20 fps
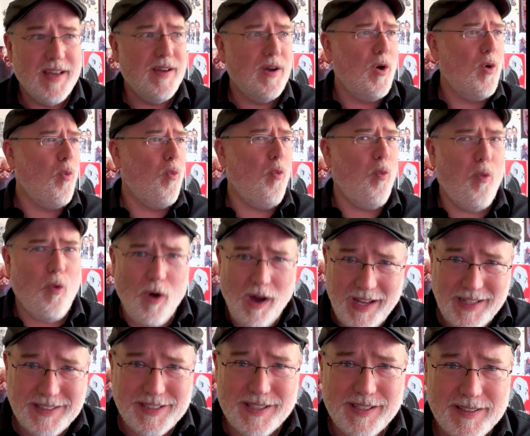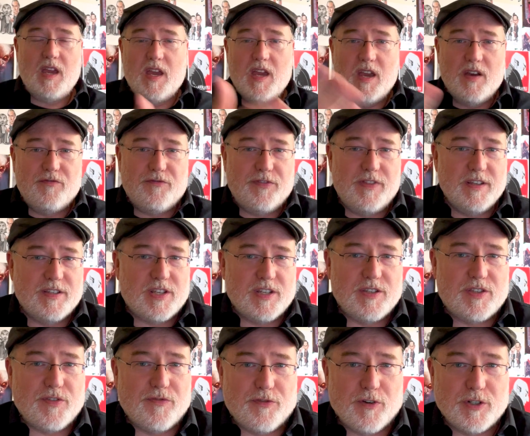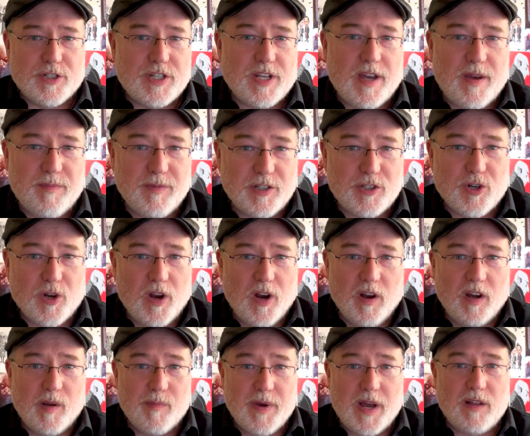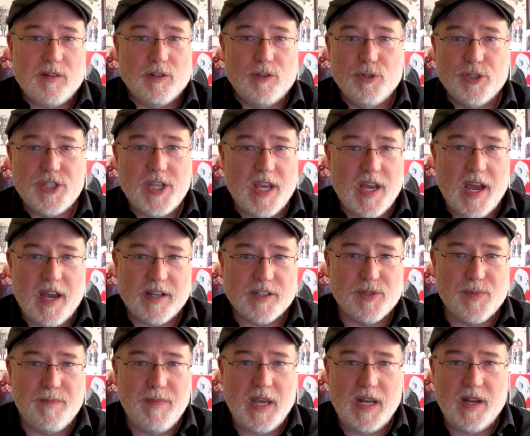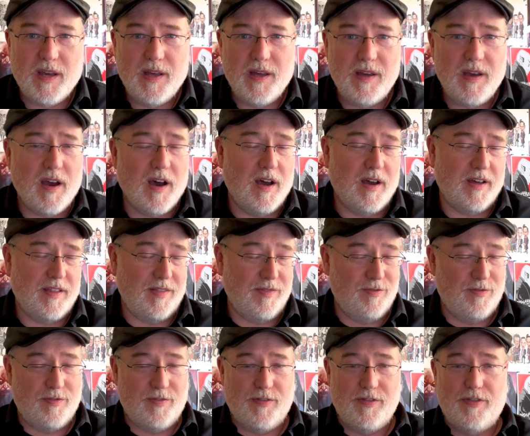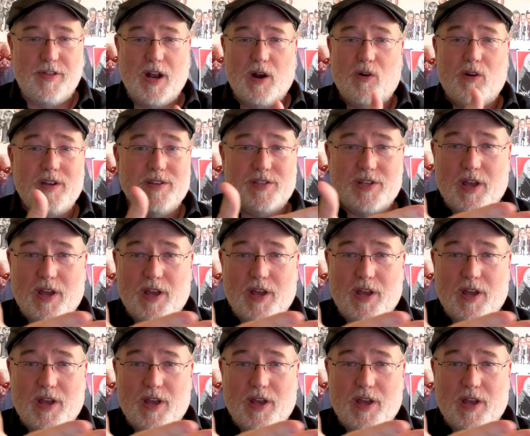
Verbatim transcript: What? If this is the first time that you're hearing about Lucy X Mina, uh, there is a